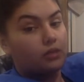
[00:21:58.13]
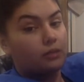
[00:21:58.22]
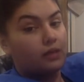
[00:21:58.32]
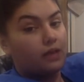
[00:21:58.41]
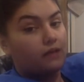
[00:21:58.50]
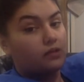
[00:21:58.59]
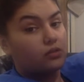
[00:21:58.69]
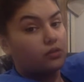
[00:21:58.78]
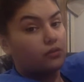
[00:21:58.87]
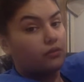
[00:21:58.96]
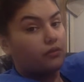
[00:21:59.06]
I'm going to have to
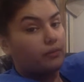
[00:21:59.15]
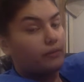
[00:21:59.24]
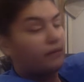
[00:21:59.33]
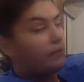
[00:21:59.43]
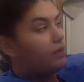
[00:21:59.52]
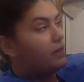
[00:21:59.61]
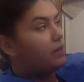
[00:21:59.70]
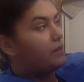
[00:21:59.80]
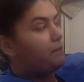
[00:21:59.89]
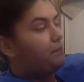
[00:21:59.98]
start over from the very beginning.